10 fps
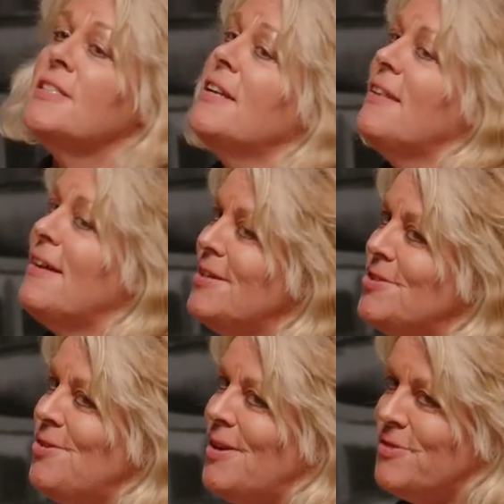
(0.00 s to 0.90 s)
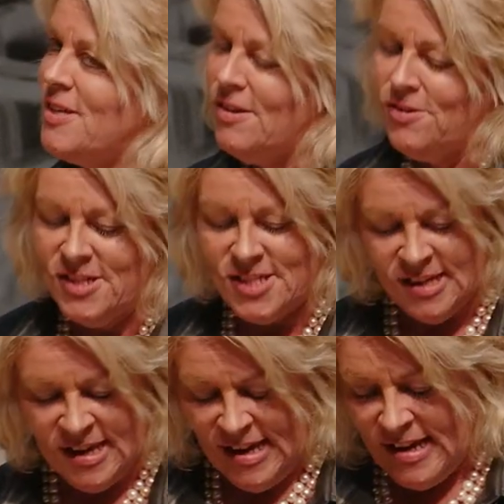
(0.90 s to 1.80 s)
said that, I do love
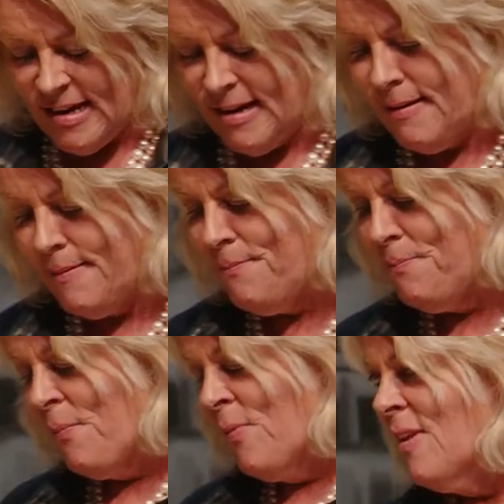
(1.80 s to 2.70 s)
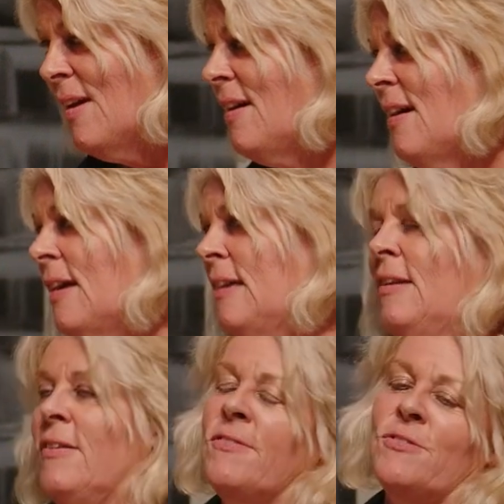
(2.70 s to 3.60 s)
technology.
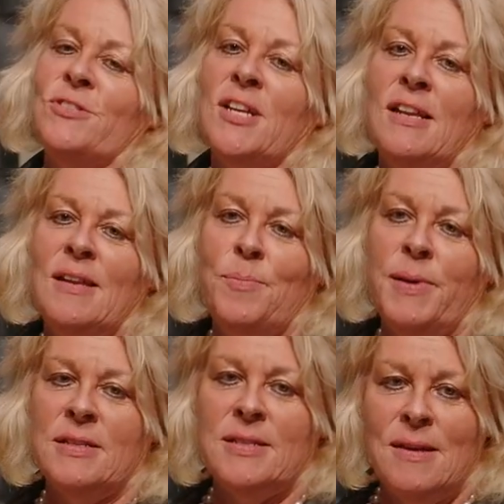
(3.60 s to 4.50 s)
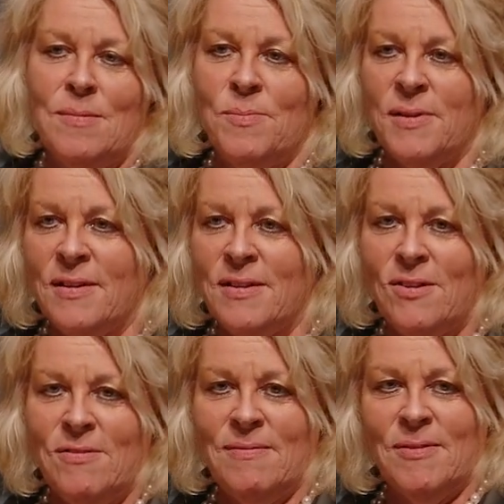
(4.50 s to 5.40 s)
Of course, I lead a big team, but I
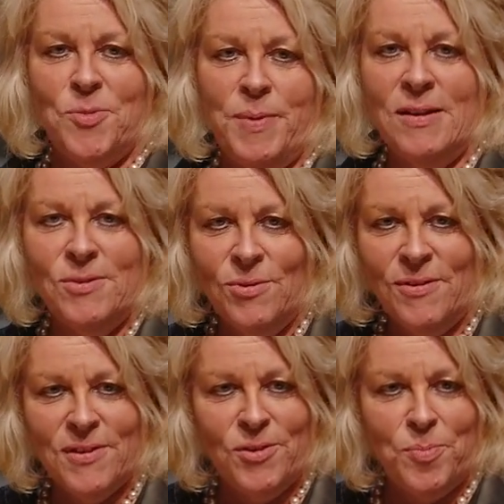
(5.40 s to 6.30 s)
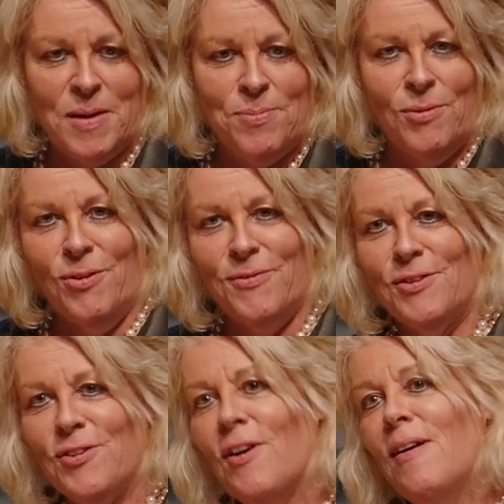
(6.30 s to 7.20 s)
don't speak to all of those people all of
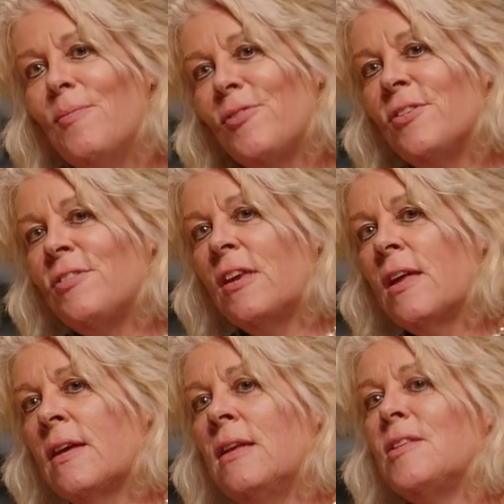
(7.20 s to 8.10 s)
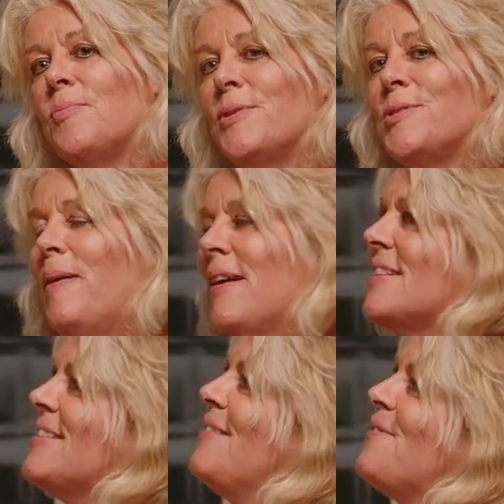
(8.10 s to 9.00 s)
the time. So to get that into
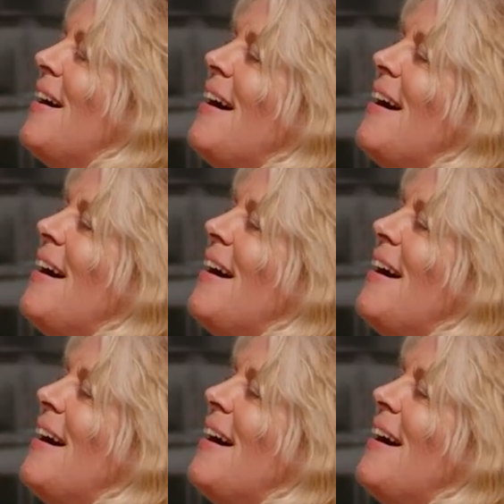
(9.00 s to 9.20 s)
perspective,